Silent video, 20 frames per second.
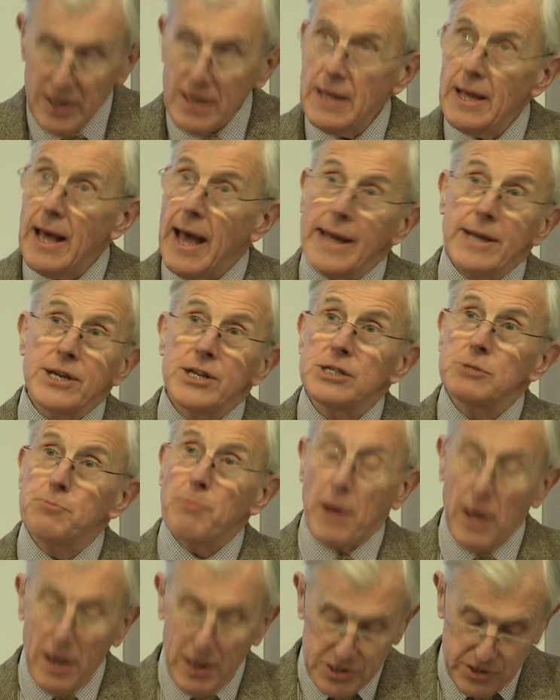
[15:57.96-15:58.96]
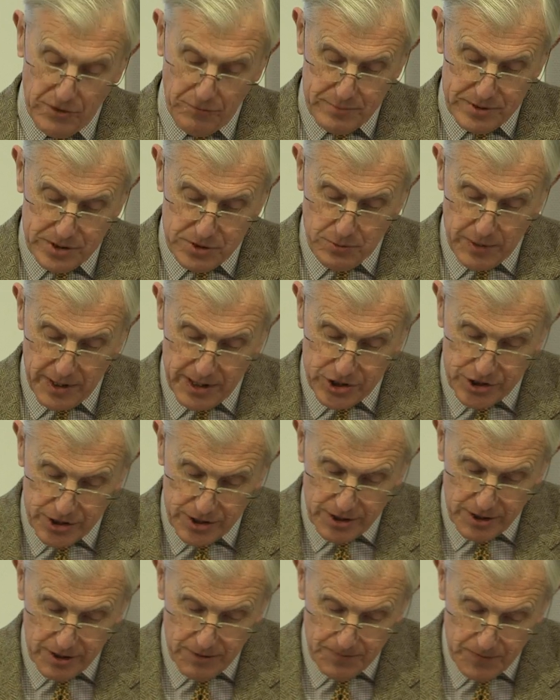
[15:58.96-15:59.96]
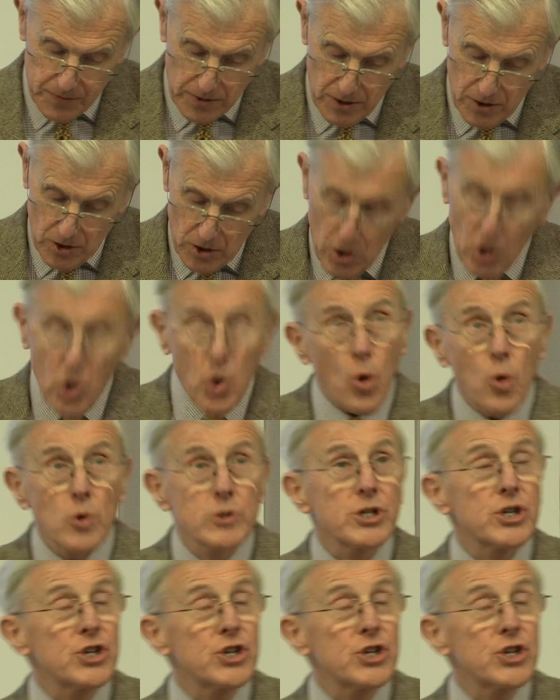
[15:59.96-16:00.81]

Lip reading: and his powers of persuasion, or to